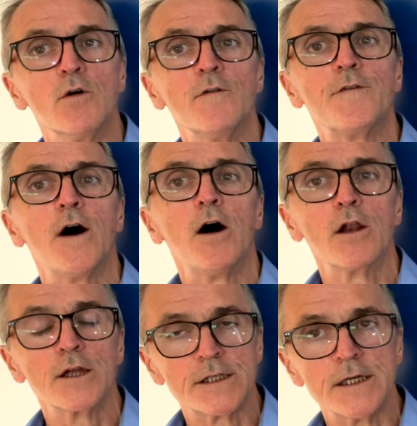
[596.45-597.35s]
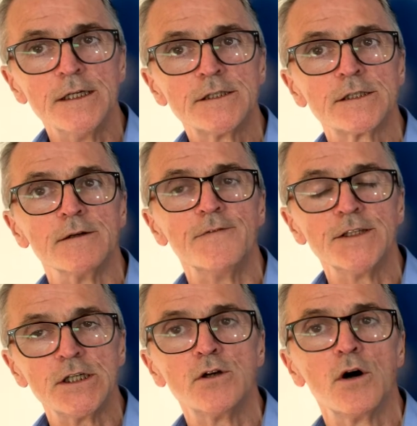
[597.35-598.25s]
or for holidays to
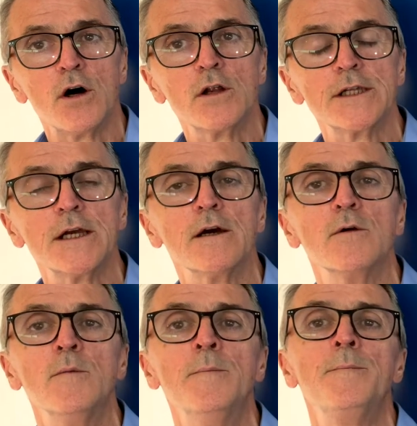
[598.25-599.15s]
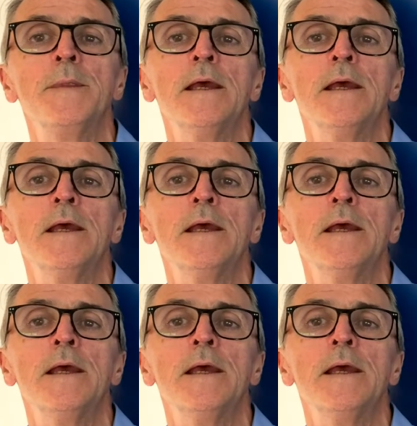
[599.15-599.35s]
visit your holiday home,